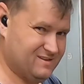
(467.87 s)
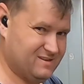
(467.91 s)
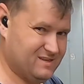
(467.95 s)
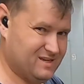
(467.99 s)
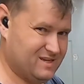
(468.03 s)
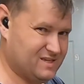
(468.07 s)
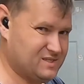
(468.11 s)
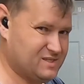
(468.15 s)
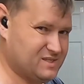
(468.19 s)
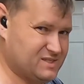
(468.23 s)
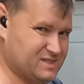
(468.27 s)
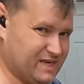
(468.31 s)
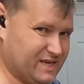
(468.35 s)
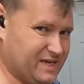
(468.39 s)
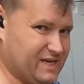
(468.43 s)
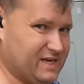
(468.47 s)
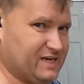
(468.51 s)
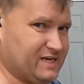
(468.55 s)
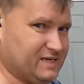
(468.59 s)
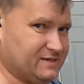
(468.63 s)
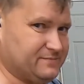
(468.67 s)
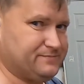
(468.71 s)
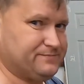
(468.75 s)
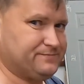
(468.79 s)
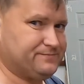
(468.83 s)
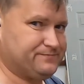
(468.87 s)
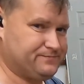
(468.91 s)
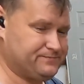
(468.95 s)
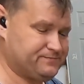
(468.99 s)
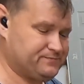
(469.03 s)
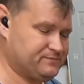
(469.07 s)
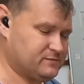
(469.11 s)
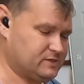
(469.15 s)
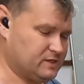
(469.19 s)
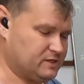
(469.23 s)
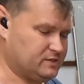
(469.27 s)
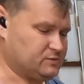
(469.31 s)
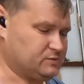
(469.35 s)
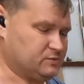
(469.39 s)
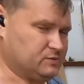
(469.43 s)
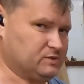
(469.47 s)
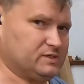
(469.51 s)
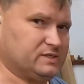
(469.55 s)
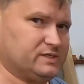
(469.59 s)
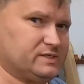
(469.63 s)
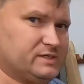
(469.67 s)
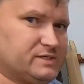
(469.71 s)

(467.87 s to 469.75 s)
That's sad. That's really